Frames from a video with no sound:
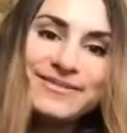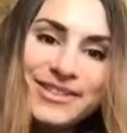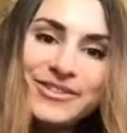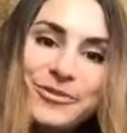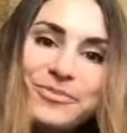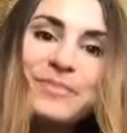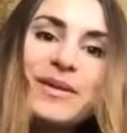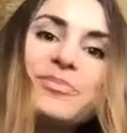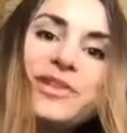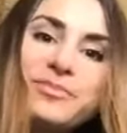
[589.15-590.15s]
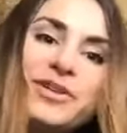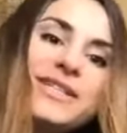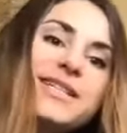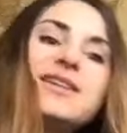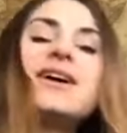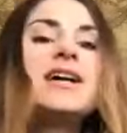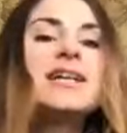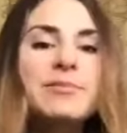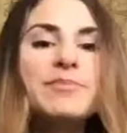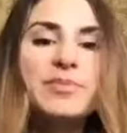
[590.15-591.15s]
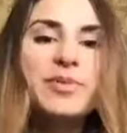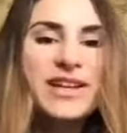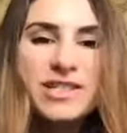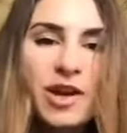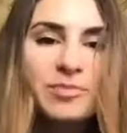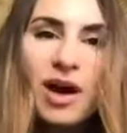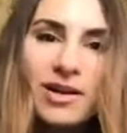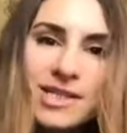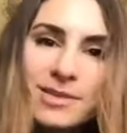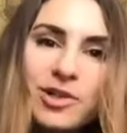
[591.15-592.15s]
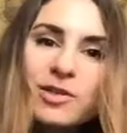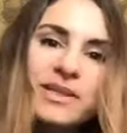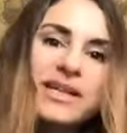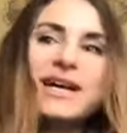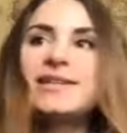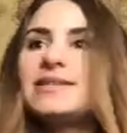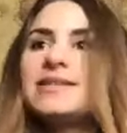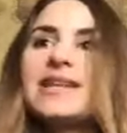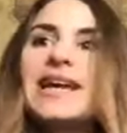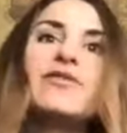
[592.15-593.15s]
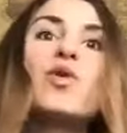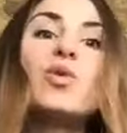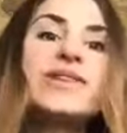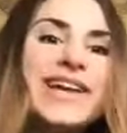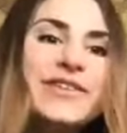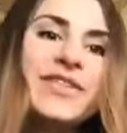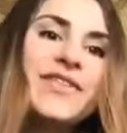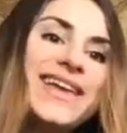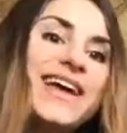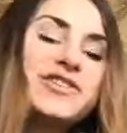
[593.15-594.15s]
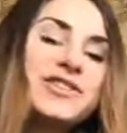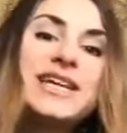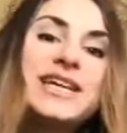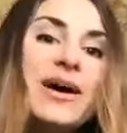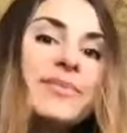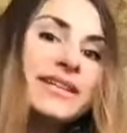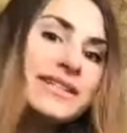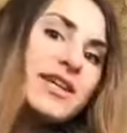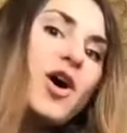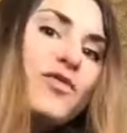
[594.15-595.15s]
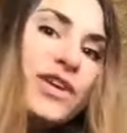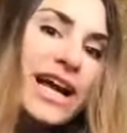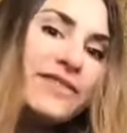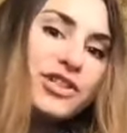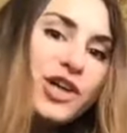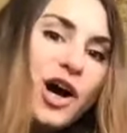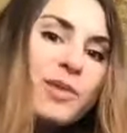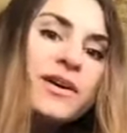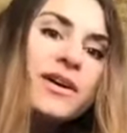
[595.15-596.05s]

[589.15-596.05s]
you know meet people in person some people that's not possible because they have a whole life that they can't just give up unless they already have a job